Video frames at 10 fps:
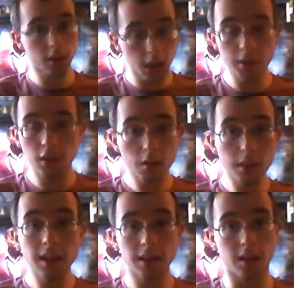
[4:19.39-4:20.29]
Clubs are not
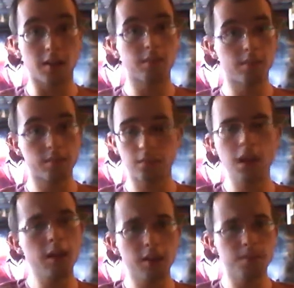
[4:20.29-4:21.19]
bad there.
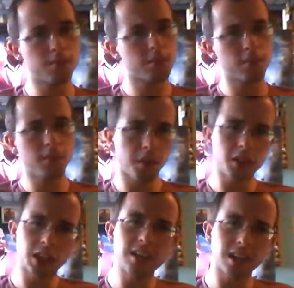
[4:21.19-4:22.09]
Yeah, they're a
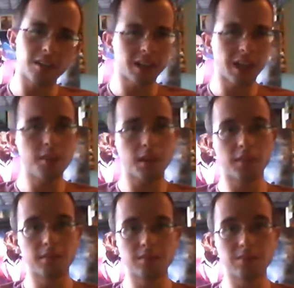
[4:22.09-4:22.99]
bit cheesy here and there,
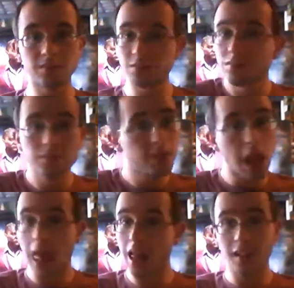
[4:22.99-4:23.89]
but
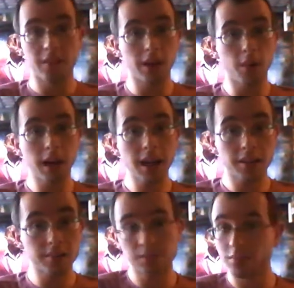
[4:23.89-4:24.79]
they're not bad
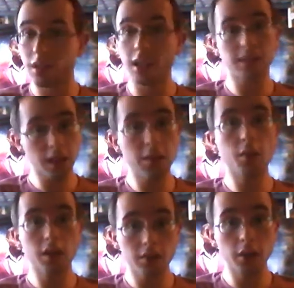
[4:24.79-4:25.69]
and they're definitely
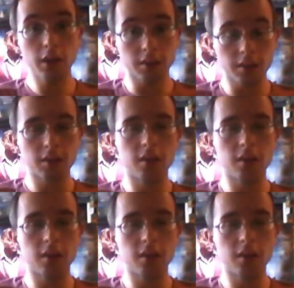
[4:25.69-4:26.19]
worth doing.